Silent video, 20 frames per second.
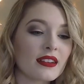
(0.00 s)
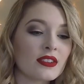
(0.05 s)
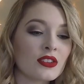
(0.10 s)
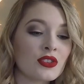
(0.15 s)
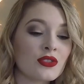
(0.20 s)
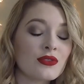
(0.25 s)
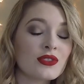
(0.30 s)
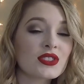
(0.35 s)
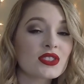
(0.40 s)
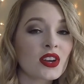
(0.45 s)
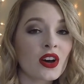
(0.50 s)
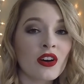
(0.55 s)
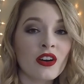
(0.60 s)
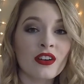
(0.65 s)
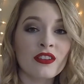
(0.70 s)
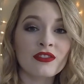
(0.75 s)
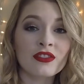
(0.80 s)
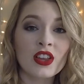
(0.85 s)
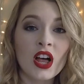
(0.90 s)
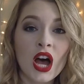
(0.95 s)
You saw
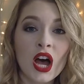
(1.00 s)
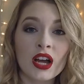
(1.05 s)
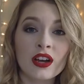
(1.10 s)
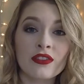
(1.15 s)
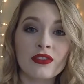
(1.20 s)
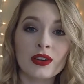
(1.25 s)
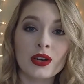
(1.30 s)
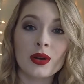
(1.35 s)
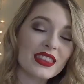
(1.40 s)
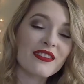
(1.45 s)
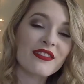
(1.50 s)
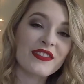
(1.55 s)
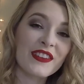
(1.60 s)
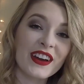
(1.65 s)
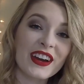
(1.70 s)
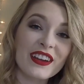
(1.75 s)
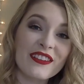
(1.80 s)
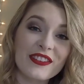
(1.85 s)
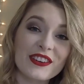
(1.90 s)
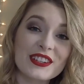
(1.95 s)
our vlog from the
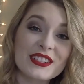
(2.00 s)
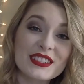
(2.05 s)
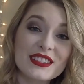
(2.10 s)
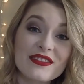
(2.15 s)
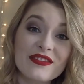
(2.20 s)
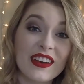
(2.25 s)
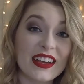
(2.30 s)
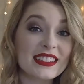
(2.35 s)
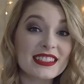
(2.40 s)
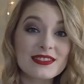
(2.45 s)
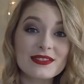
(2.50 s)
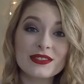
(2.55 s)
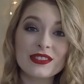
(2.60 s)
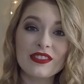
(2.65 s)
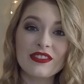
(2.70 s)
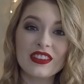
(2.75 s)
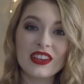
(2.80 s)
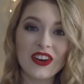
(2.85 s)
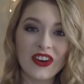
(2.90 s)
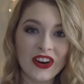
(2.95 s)
very first Festival
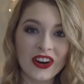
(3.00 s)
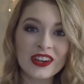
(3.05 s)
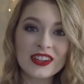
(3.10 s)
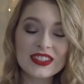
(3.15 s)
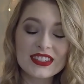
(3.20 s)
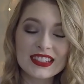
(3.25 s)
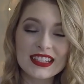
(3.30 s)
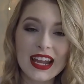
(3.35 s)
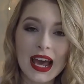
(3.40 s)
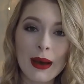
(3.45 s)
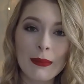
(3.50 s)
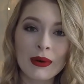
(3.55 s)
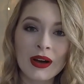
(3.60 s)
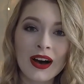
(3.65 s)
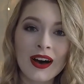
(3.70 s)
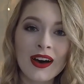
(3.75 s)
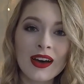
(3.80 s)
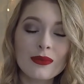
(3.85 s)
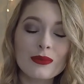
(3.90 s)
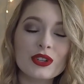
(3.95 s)
of the Arts in
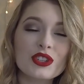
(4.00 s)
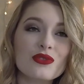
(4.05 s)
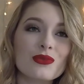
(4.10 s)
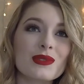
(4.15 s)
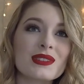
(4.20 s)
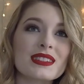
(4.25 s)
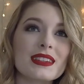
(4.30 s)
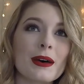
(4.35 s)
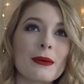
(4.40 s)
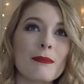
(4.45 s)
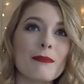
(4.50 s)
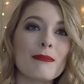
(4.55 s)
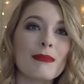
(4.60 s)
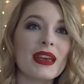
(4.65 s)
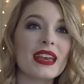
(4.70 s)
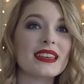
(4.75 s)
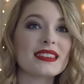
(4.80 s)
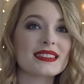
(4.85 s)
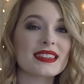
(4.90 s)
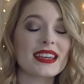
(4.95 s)
Epcot, which was
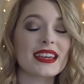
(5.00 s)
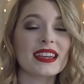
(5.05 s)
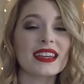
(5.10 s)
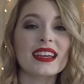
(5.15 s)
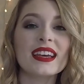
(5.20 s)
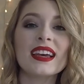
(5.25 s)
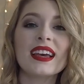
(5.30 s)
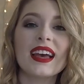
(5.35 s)
amazing,